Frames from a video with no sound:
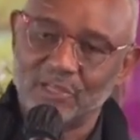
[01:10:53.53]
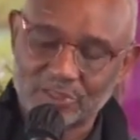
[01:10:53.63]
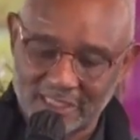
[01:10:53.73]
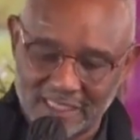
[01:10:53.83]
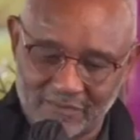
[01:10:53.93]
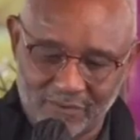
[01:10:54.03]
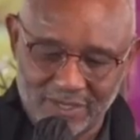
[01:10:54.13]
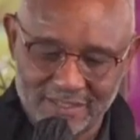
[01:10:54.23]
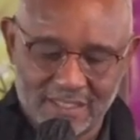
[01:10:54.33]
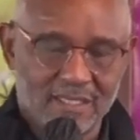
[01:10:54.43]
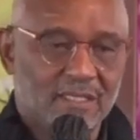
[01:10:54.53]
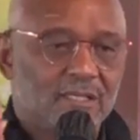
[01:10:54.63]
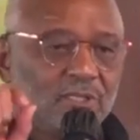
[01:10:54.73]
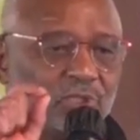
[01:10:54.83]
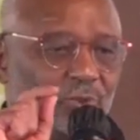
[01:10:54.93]
loved one,
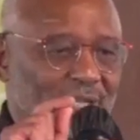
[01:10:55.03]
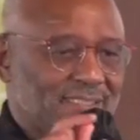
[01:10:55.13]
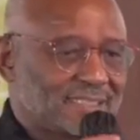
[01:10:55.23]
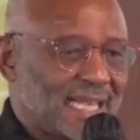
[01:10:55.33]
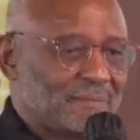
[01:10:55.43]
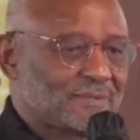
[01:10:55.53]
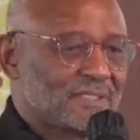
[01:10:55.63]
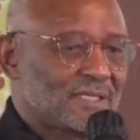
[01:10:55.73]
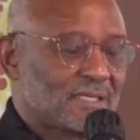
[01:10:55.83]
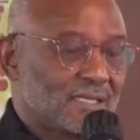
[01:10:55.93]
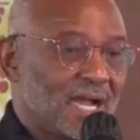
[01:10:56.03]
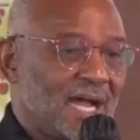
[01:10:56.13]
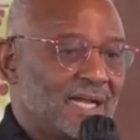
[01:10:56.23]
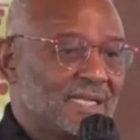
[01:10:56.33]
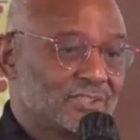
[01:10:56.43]
to accept God's
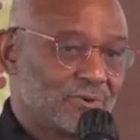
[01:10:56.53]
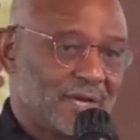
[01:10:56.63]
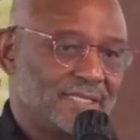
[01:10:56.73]
grace.